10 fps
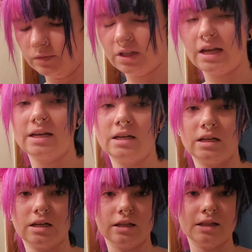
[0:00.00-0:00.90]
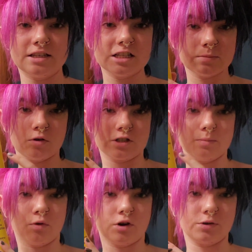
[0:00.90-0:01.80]
then this is the most
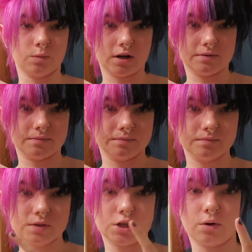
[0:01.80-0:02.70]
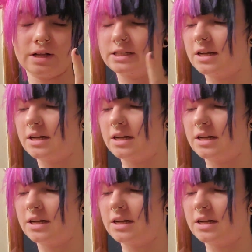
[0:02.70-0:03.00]
important one. So it's